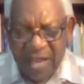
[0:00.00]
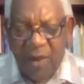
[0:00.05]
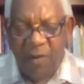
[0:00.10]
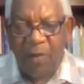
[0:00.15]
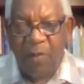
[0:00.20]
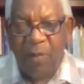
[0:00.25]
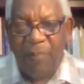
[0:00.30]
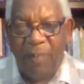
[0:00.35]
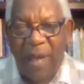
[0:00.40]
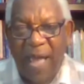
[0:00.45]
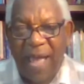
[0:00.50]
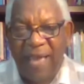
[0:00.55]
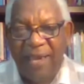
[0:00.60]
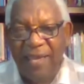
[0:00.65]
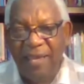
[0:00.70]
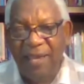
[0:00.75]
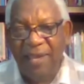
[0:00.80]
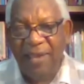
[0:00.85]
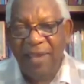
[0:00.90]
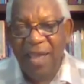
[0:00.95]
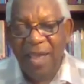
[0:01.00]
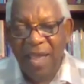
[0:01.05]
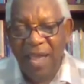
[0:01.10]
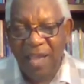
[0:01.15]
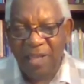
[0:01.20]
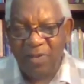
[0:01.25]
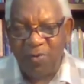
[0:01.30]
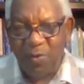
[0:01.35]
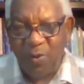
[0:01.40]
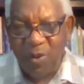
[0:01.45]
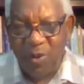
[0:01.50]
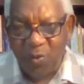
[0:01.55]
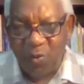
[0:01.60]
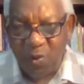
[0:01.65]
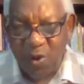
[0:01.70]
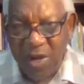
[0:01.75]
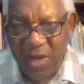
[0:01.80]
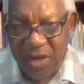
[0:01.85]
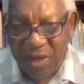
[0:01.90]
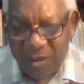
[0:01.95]
our body as we
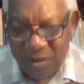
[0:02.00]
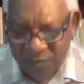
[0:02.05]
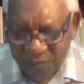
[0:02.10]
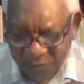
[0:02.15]
read in